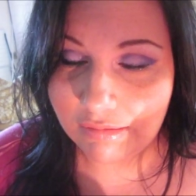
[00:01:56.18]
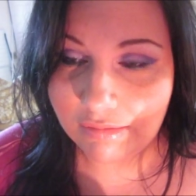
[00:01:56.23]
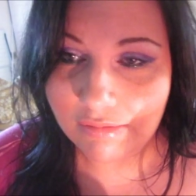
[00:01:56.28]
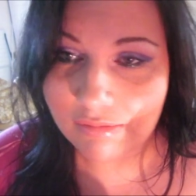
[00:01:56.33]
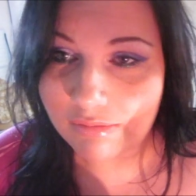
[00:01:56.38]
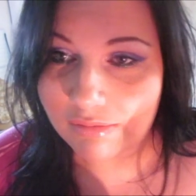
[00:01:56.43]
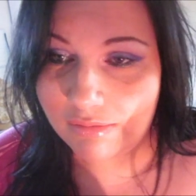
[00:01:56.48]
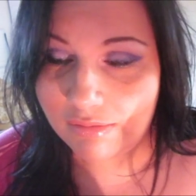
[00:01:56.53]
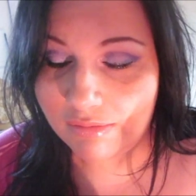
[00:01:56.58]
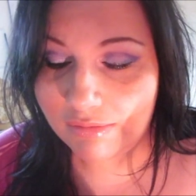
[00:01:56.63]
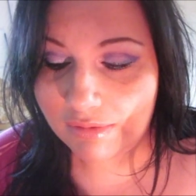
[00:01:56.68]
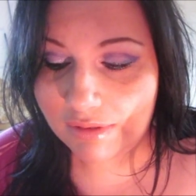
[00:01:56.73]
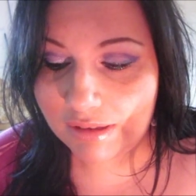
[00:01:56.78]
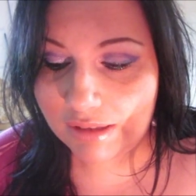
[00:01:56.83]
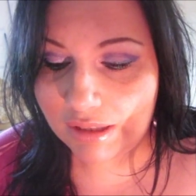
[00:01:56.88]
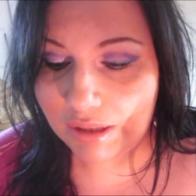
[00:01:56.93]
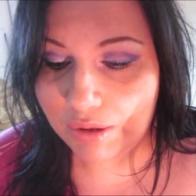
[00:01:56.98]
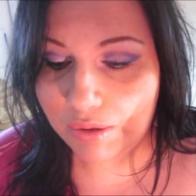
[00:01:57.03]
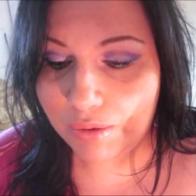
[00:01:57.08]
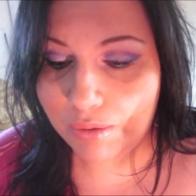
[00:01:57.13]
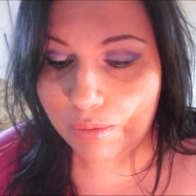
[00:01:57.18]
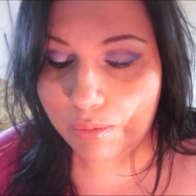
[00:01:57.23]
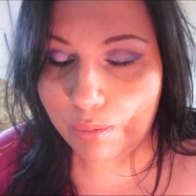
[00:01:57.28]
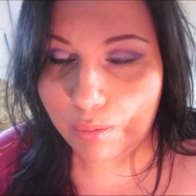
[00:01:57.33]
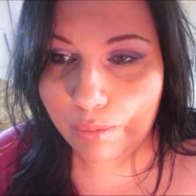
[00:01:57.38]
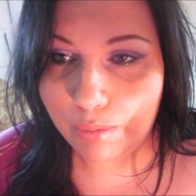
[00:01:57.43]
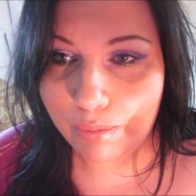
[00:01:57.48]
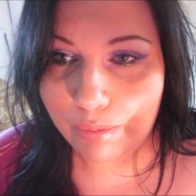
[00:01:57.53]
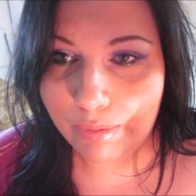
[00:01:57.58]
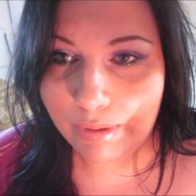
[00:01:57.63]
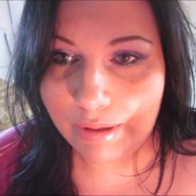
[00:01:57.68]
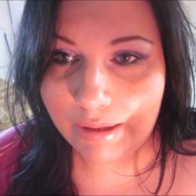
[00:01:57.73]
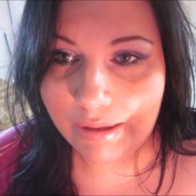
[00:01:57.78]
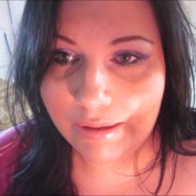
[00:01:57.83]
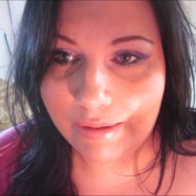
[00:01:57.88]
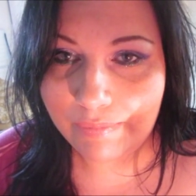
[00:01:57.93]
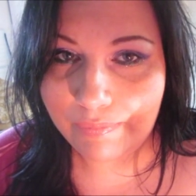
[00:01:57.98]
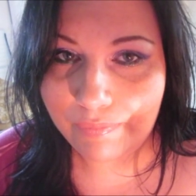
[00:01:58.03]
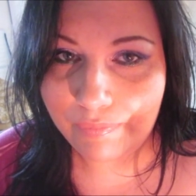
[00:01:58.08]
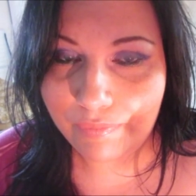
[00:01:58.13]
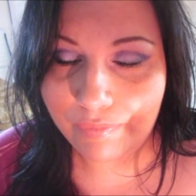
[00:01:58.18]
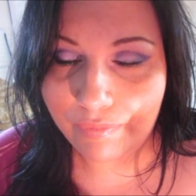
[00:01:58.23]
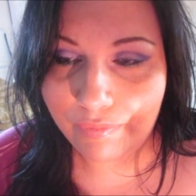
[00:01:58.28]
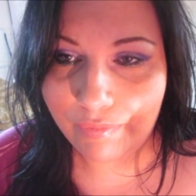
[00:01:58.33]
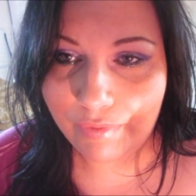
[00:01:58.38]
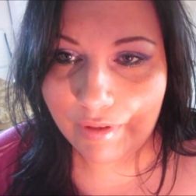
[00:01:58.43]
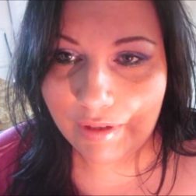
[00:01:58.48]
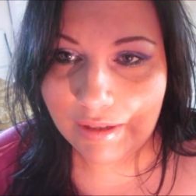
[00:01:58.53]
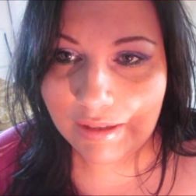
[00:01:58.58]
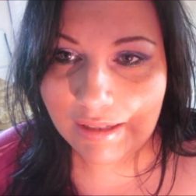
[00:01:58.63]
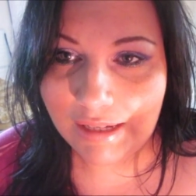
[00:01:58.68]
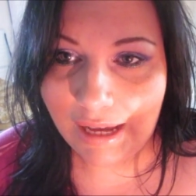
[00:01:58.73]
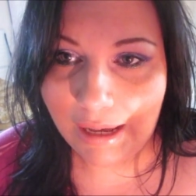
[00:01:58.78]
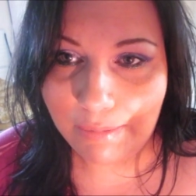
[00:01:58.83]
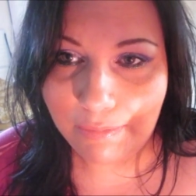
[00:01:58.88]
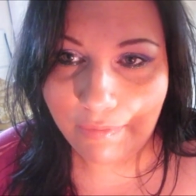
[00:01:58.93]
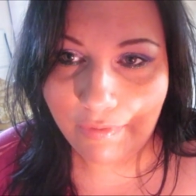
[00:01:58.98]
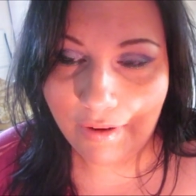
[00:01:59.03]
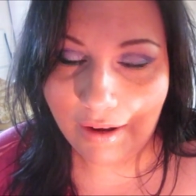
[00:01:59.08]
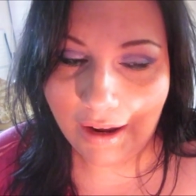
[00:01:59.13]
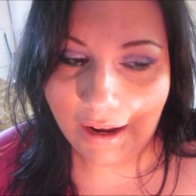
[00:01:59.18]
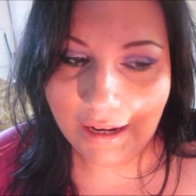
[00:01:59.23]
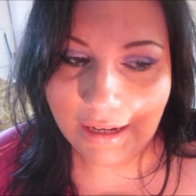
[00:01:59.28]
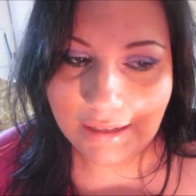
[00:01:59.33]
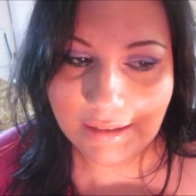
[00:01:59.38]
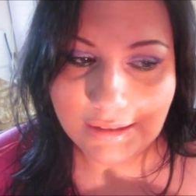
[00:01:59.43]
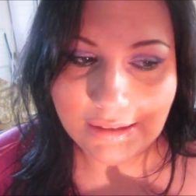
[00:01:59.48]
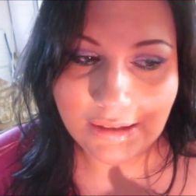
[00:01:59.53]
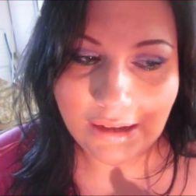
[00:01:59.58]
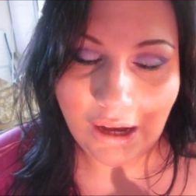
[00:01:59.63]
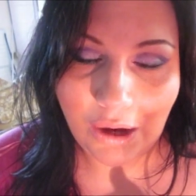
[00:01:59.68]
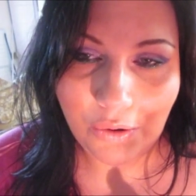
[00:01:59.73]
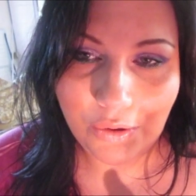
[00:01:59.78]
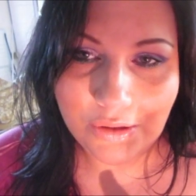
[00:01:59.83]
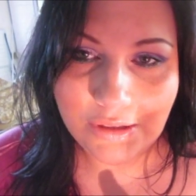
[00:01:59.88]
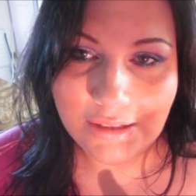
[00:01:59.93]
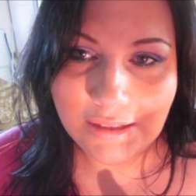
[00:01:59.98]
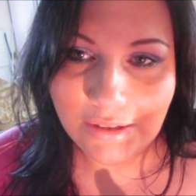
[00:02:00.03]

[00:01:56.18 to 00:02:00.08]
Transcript: and mm, so um, when the time flies how it's